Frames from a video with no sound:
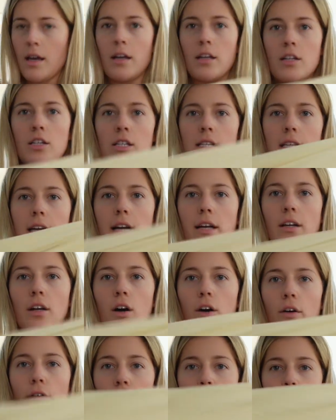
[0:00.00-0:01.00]
Just like an
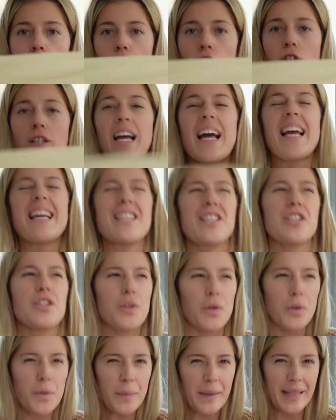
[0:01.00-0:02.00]
off the shoulder. It's
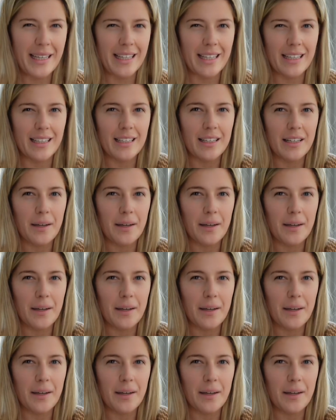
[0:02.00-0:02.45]
too big,